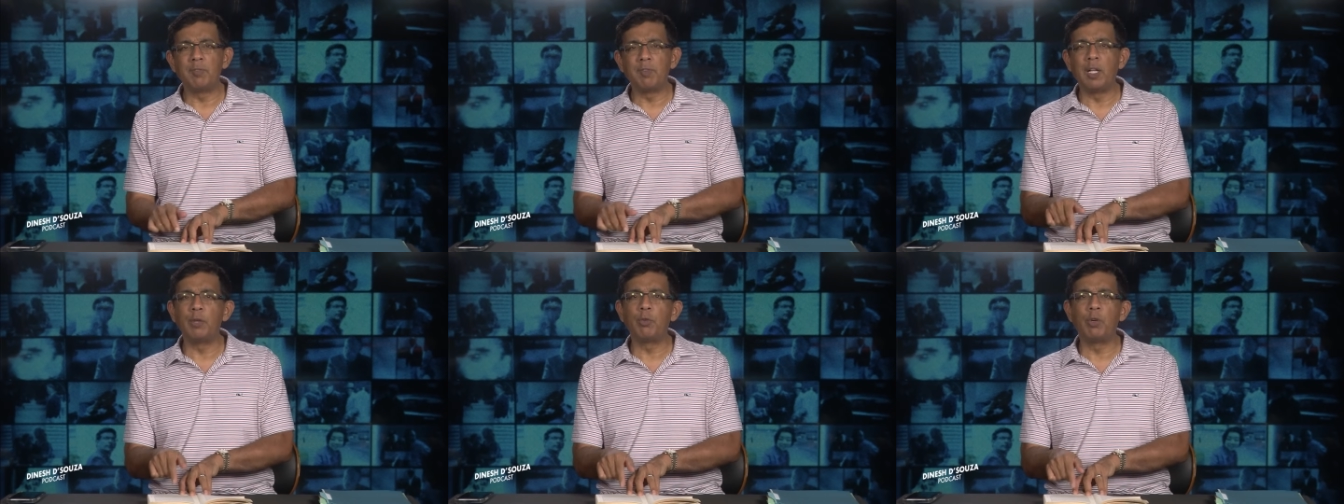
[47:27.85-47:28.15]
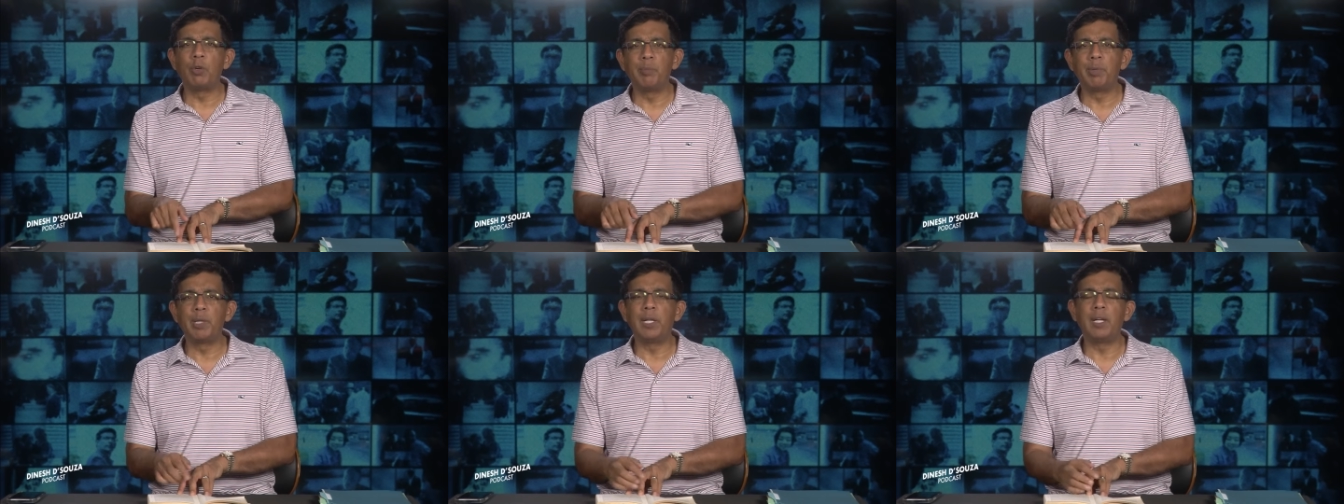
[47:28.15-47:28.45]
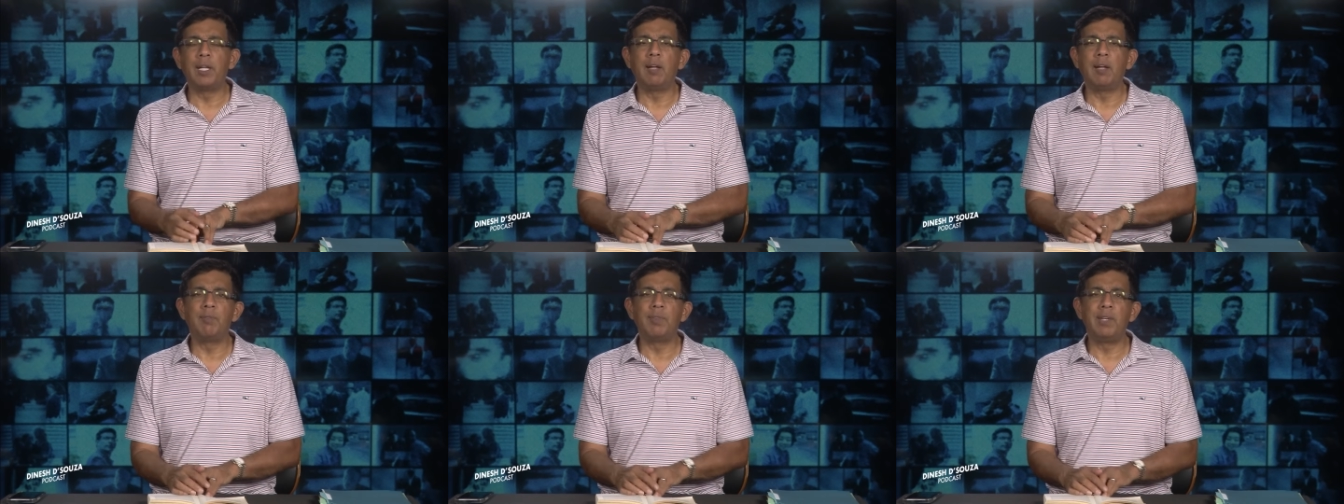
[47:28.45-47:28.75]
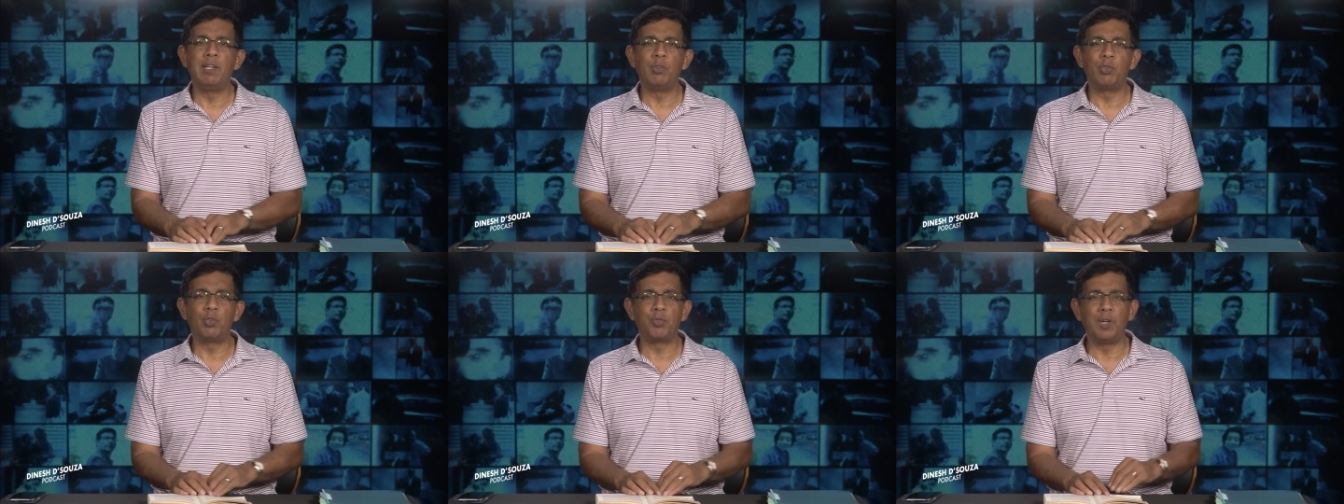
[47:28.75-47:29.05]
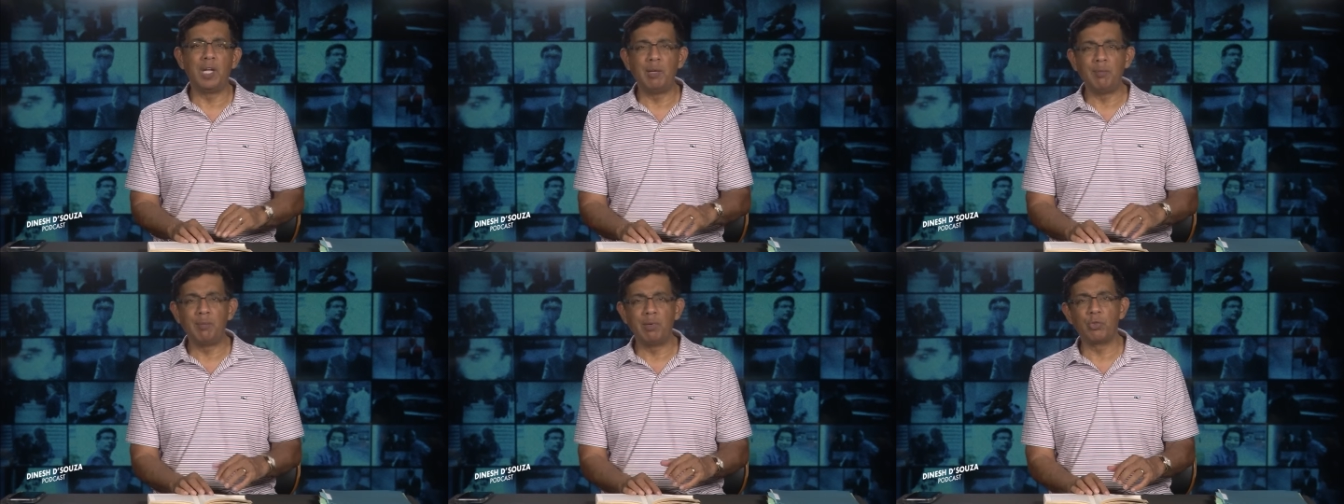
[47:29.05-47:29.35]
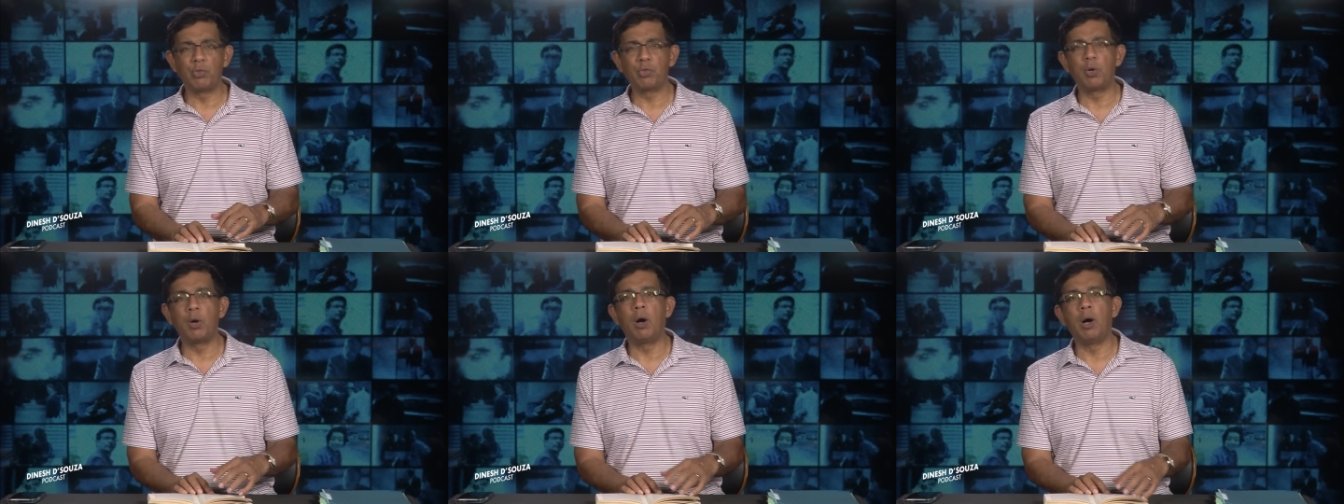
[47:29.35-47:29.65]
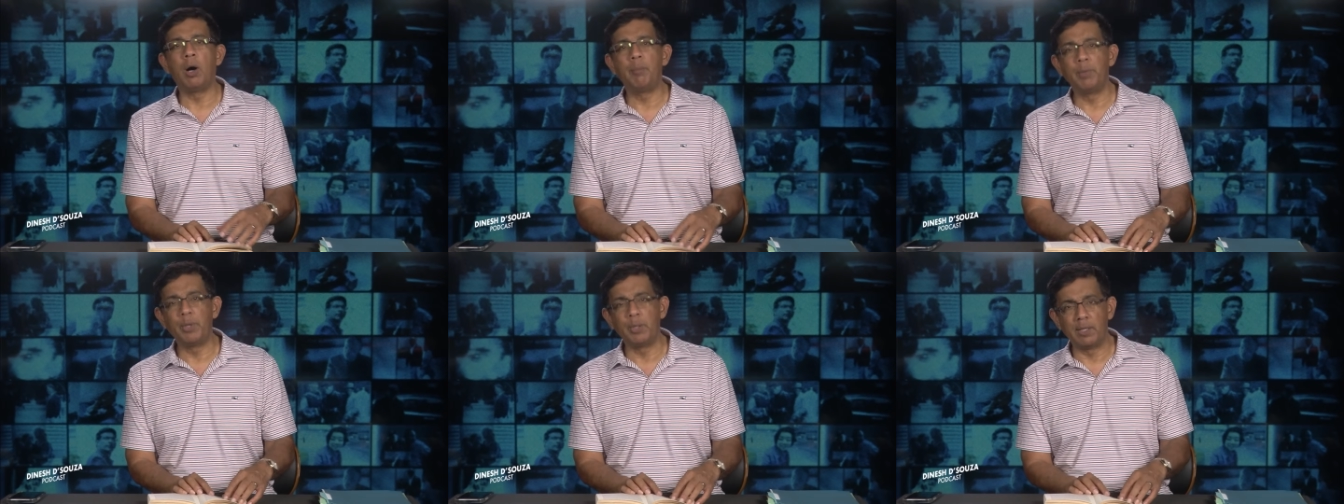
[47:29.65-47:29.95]
vulnerability of these famous
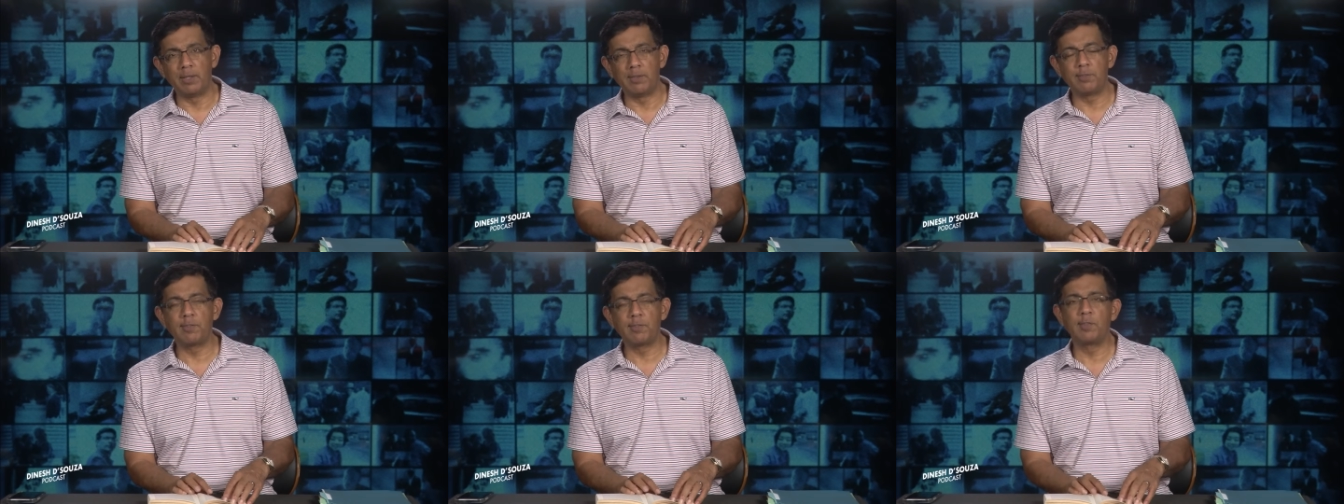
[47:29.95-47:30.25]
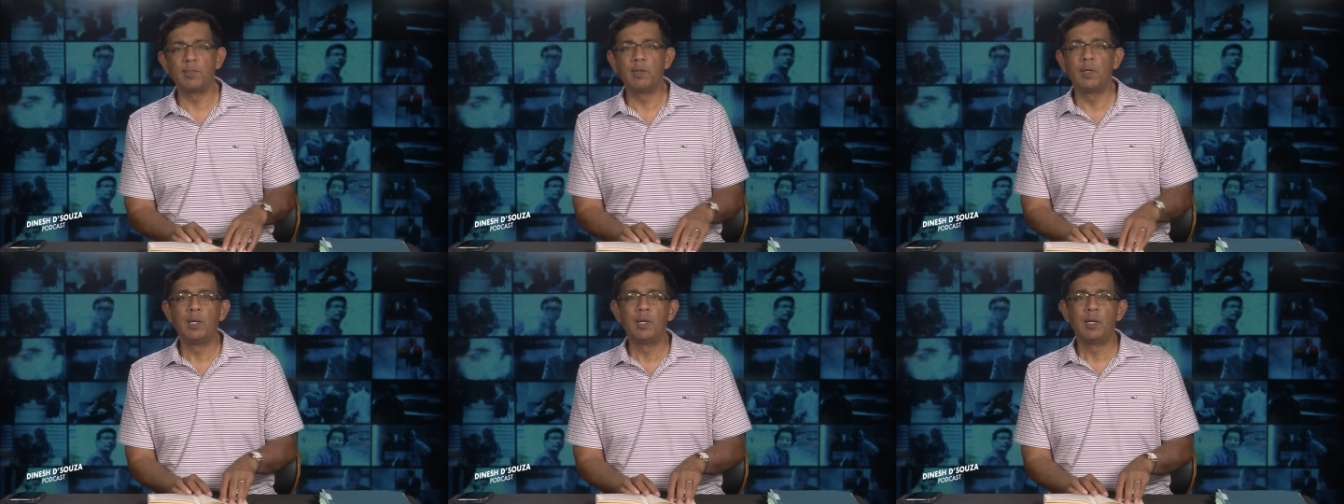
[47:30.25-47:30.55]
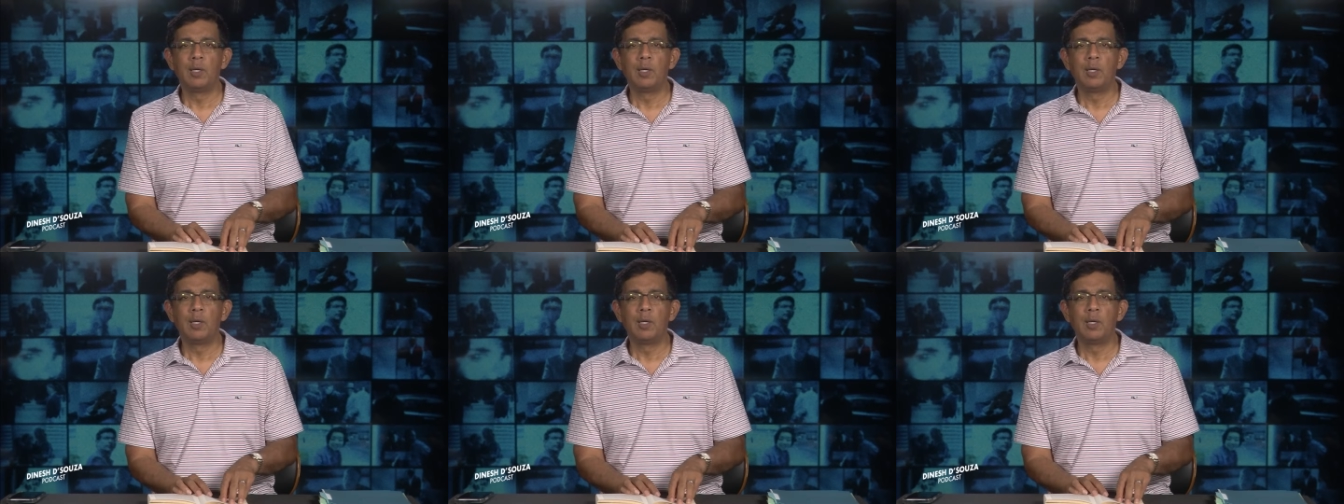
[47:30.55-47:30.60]
communists,